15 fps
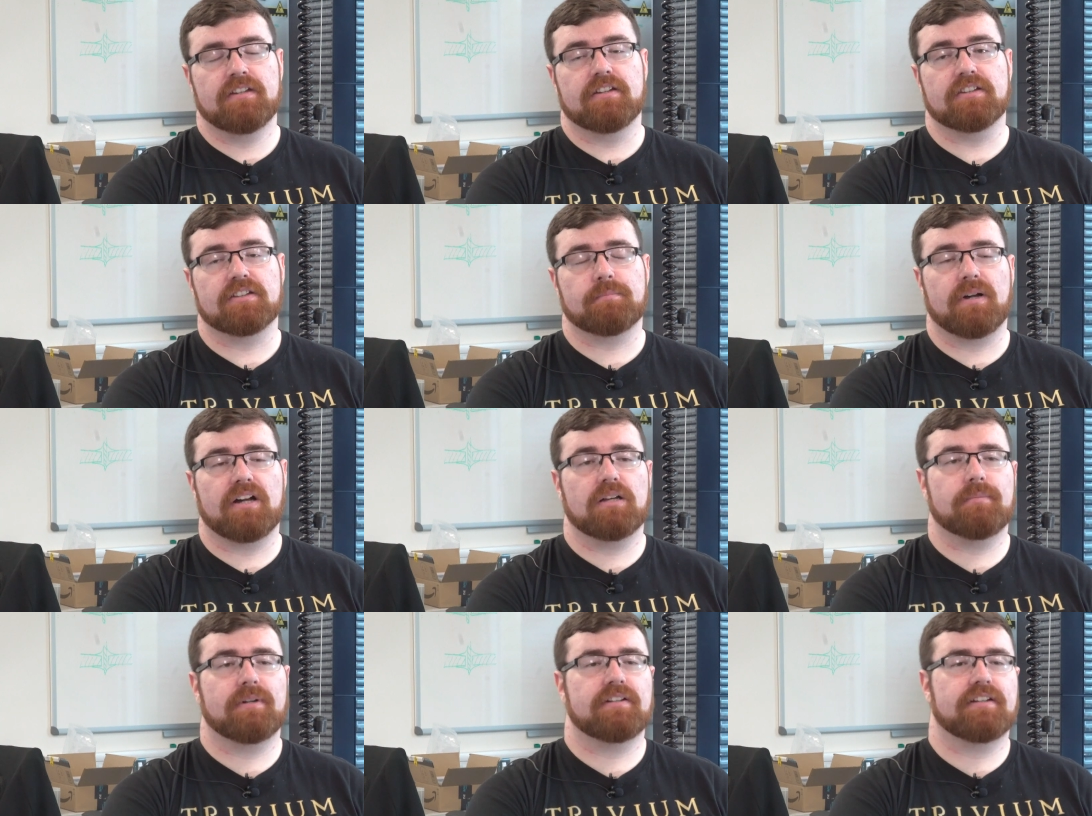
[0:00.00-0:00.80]

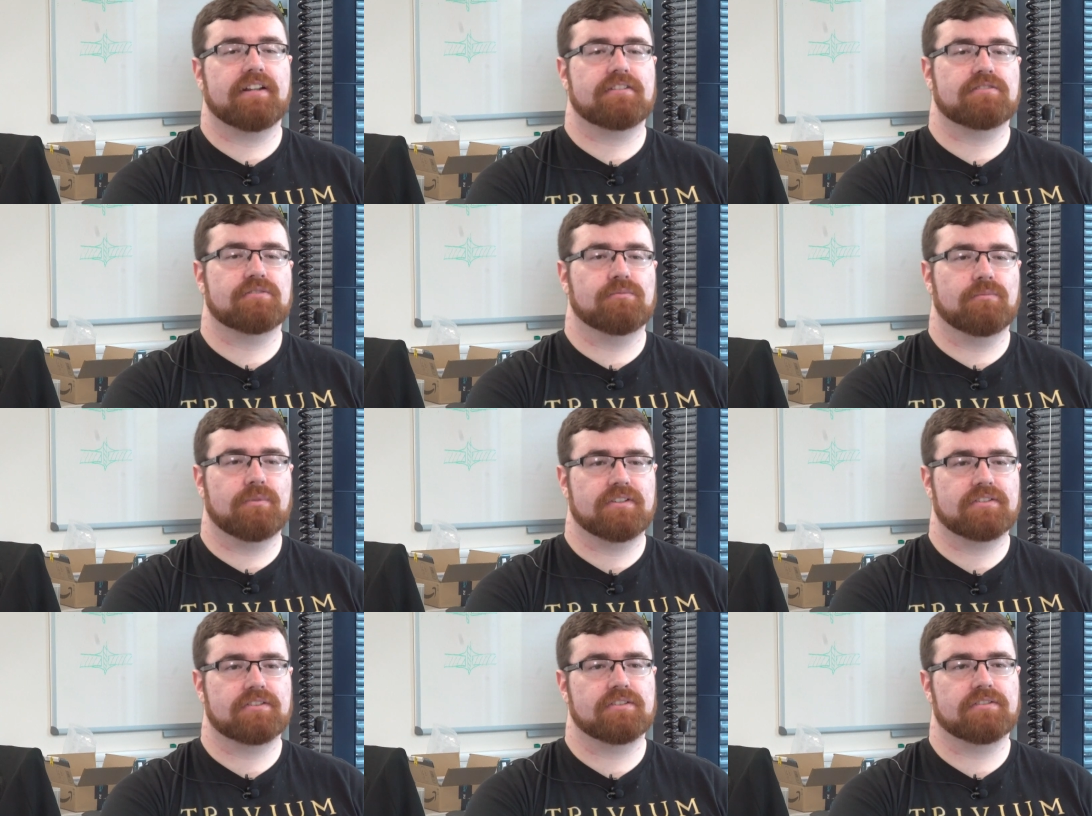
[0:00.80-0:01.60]
Inspired by the natural
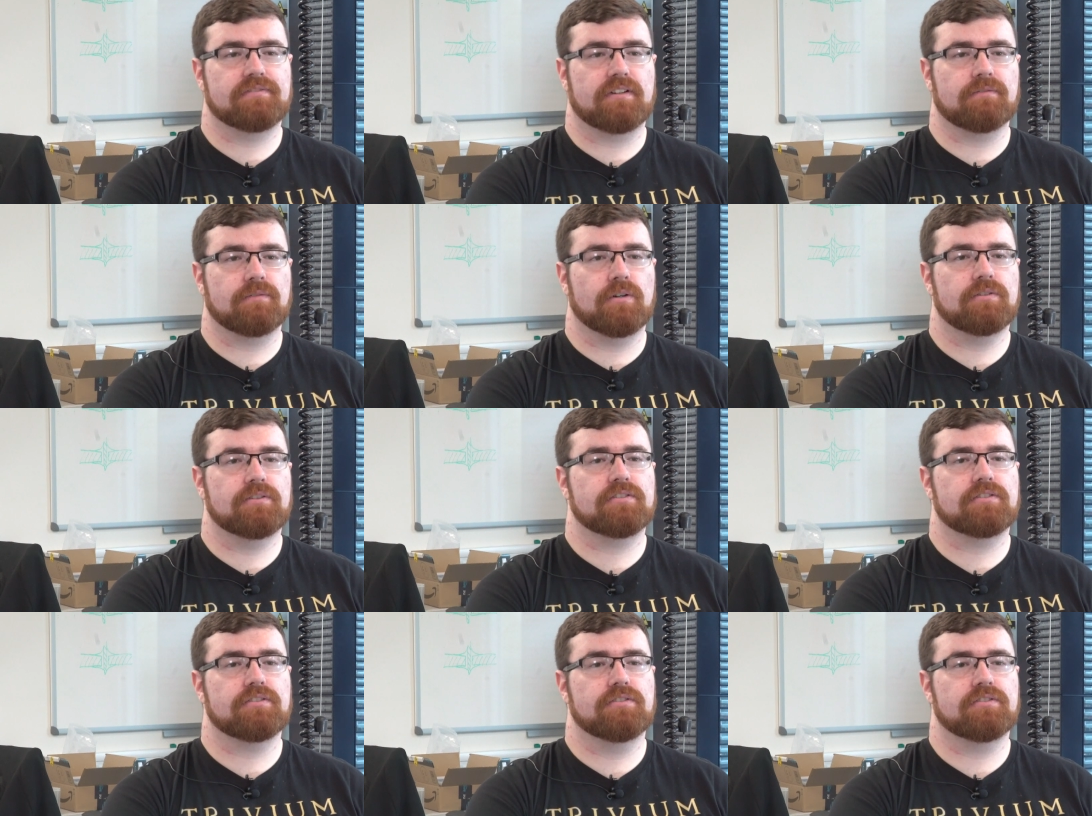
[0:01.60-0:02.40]
whiskers that
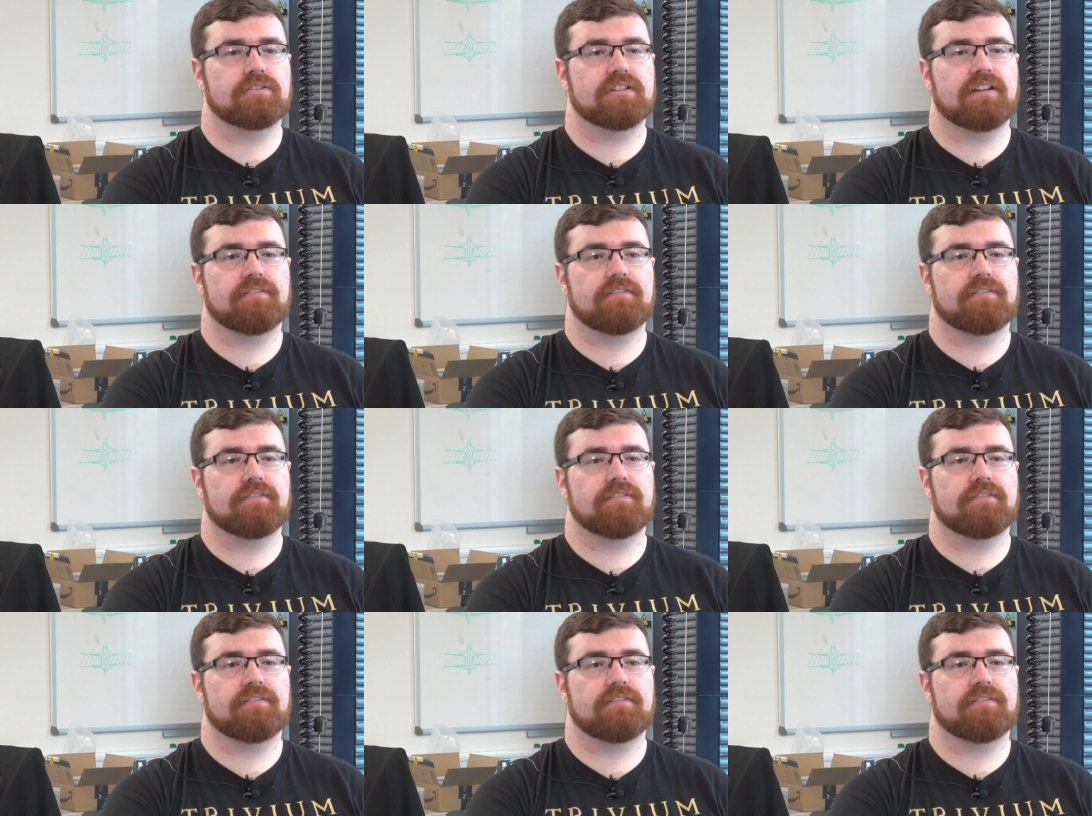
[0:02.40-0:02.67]
rodents use to